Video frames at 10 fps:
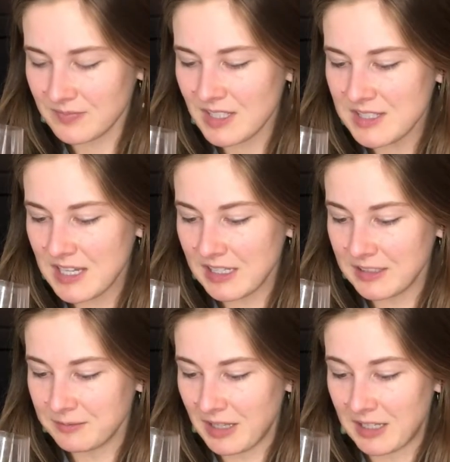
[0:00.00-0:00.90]
take it
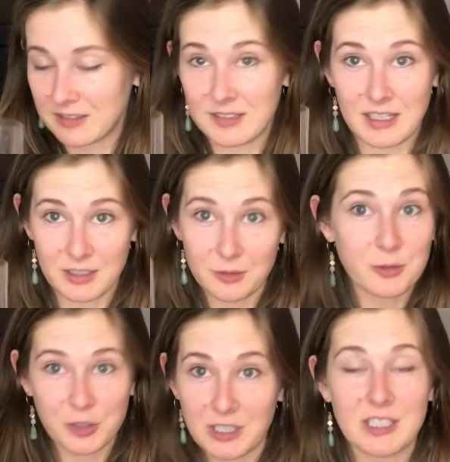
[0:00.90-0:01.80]
and they
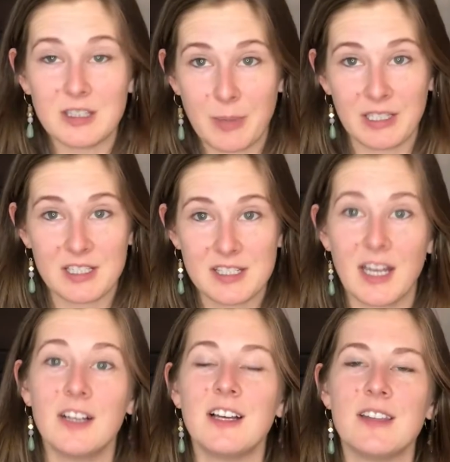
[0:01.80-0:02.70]
create it in the pet nat
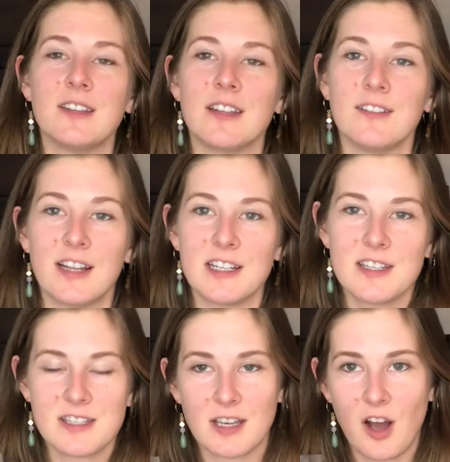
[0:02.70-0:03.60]
style, and then they let it
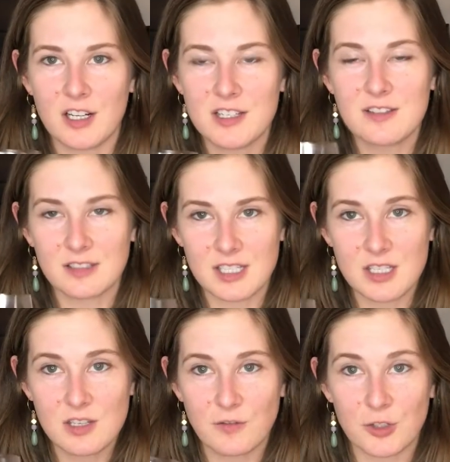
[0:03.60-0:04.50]
sit on its
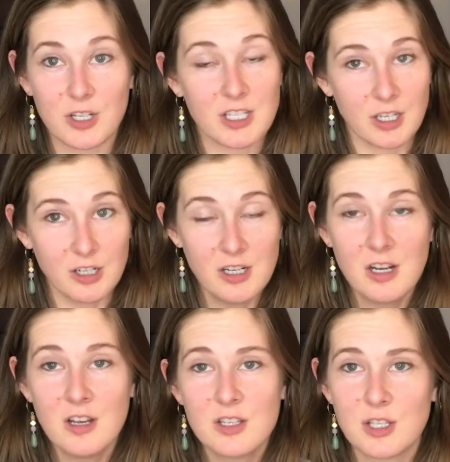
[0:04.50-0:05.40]
lees for a year.
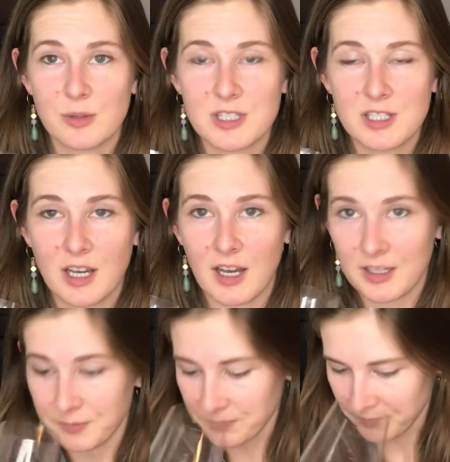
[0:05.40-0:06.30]
So it's got
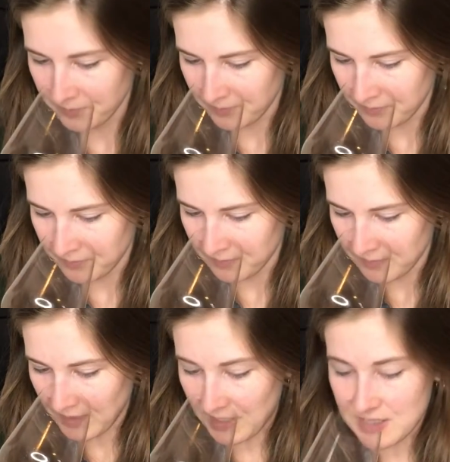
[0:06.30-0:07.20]

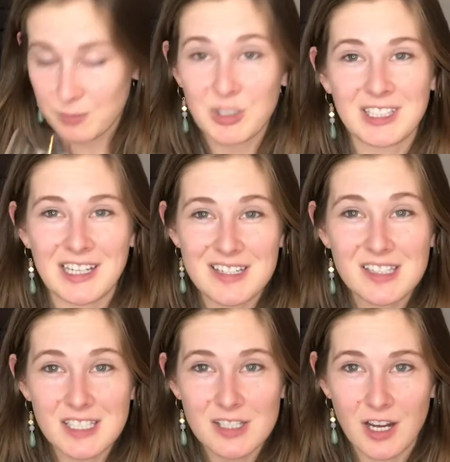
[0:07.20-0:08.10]
some really nice
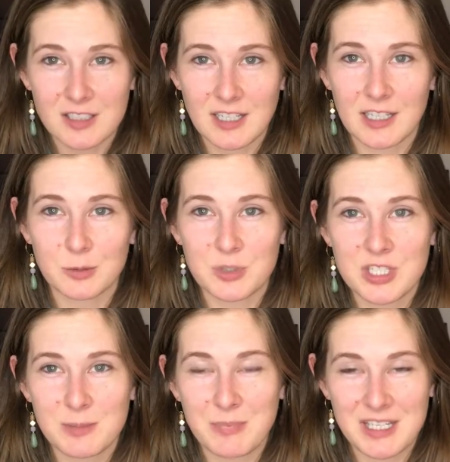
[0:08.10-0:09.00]
lees contact, which
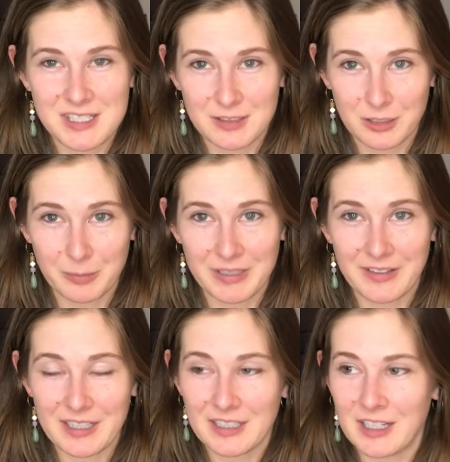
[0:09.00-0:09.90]
makes it a little bit
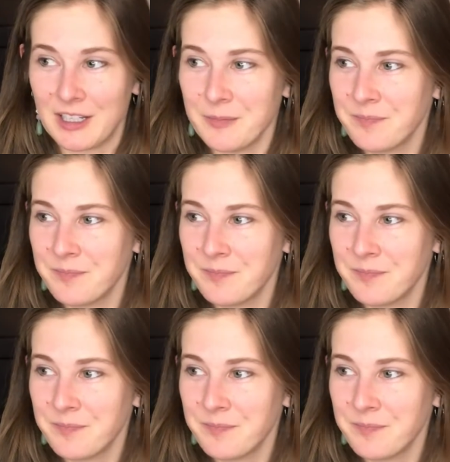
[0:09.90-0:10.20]
like a